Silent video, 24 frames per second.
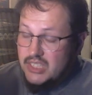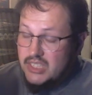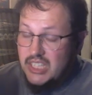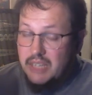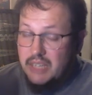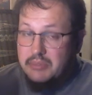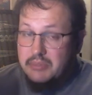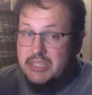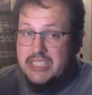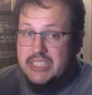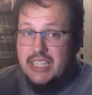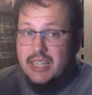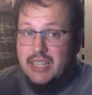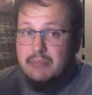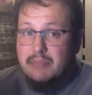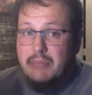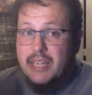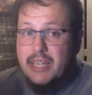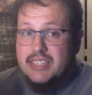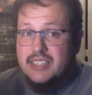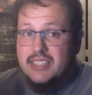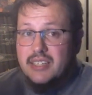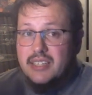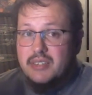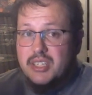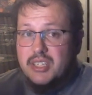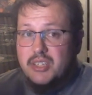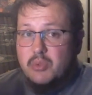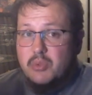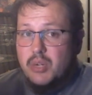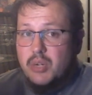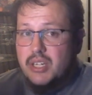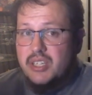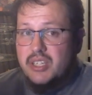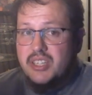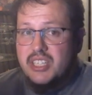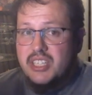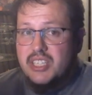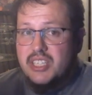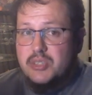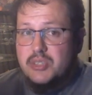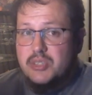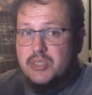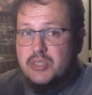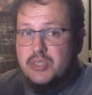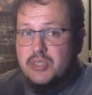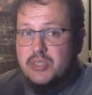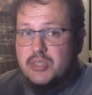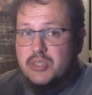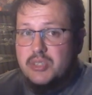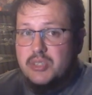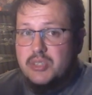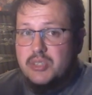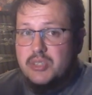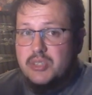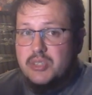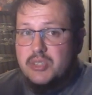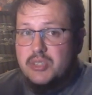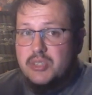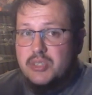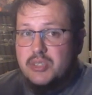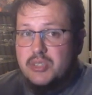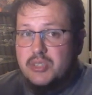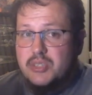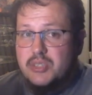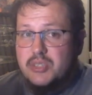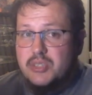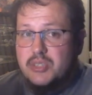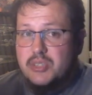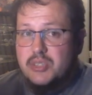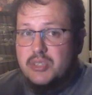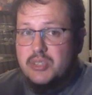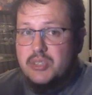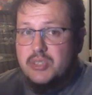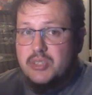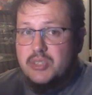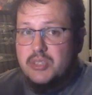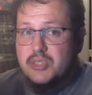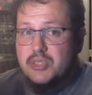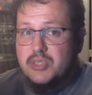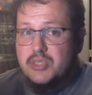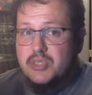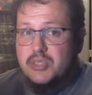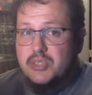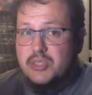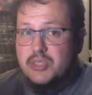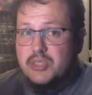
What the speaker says: Clemmey's got massive. You want cathedral ceilings and basement floors? That's Clemmey.